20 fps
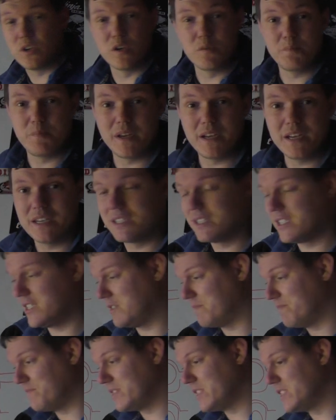I could be,
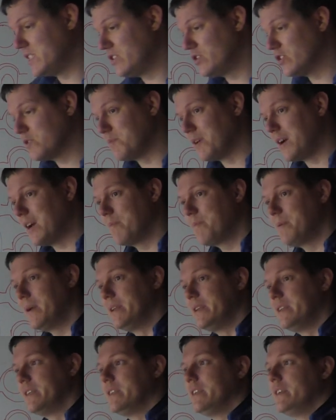because this is just my
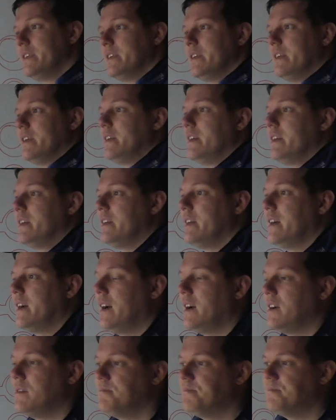opinion.
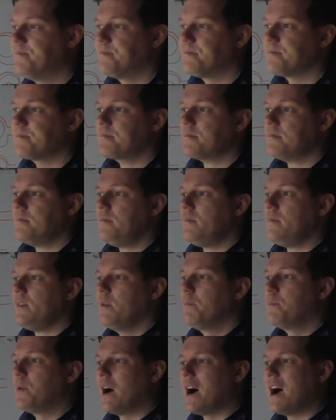Um,
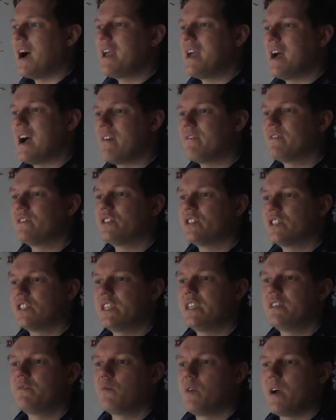but I haven't
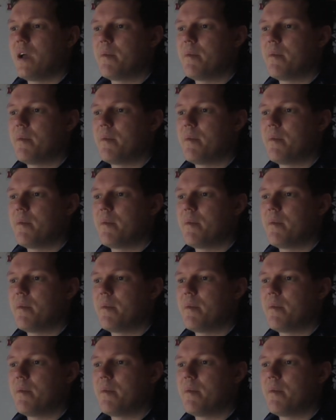seen